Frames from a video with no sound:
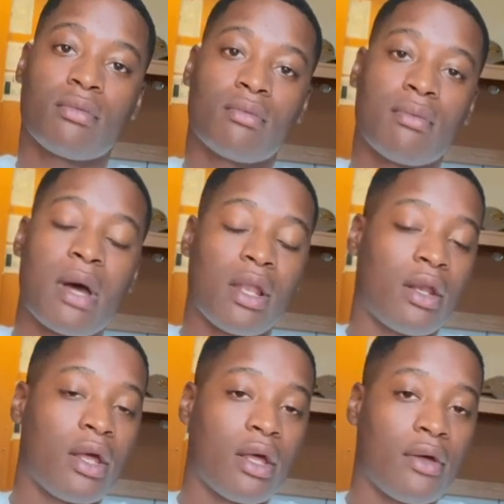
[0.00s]
mile and a
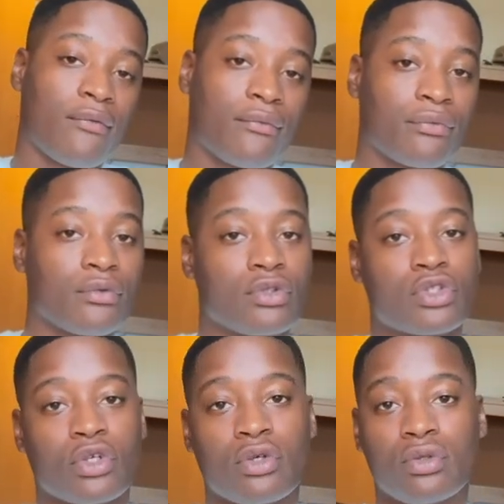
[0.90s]
half.
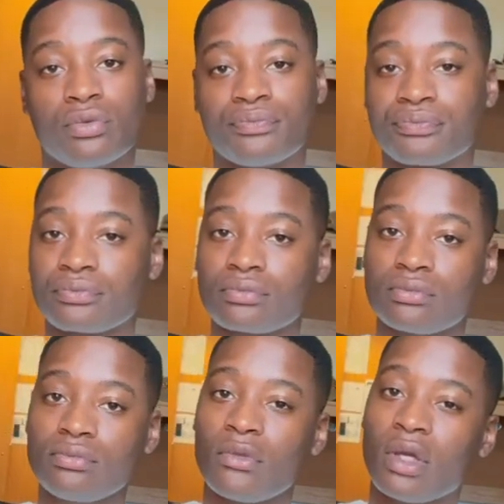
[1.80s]
So
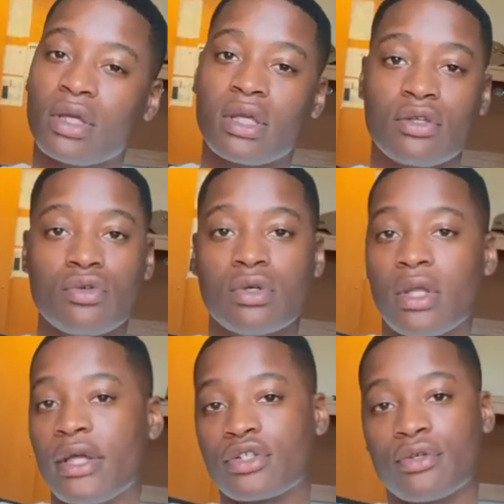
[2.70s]
I'll give you an
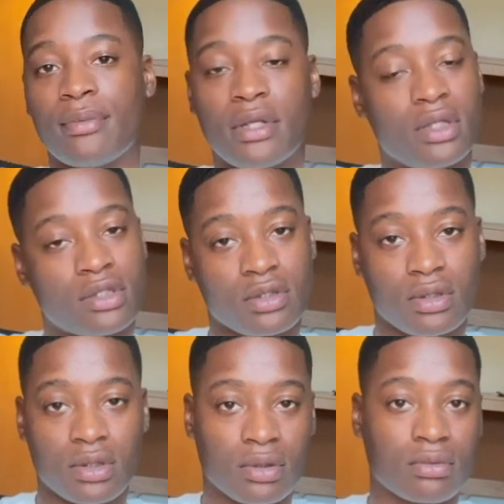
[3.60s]
extra minute
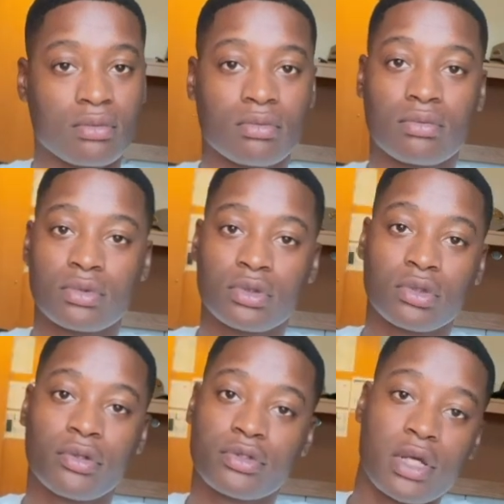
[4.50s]
to
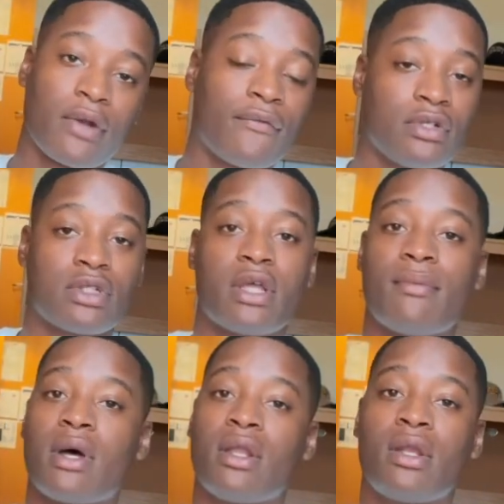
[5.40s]
try to finish that
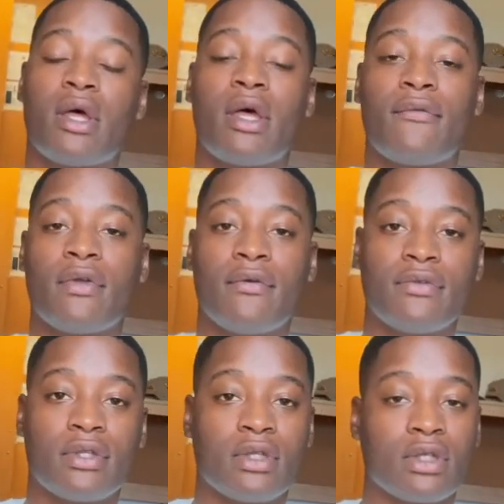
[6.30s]
mile and a half and
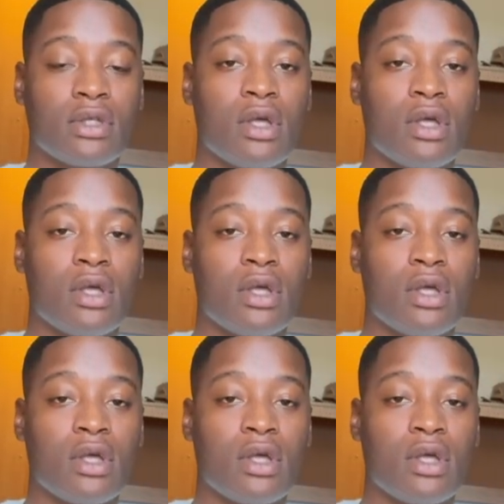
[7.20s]
everything.